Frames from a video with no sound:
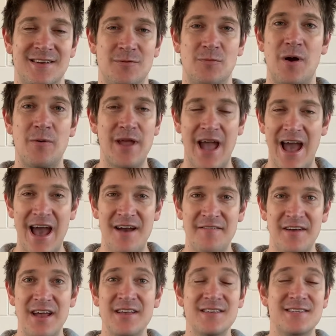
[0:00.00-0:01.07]
where we have
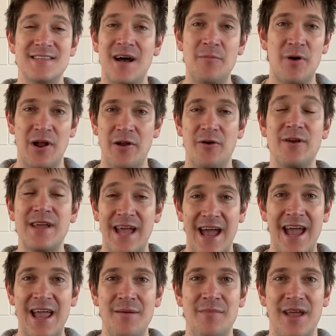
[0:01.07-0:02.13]
someone who
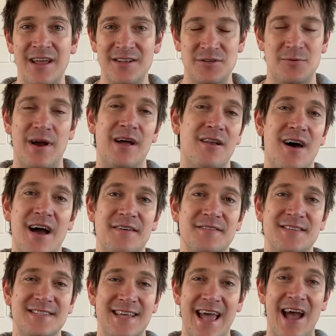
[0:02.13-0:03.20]
came into our
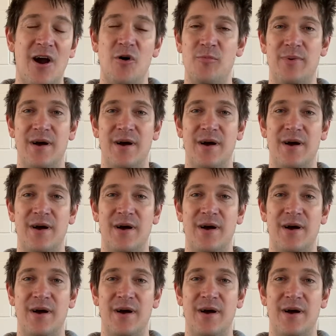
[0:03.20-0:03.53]
lives to help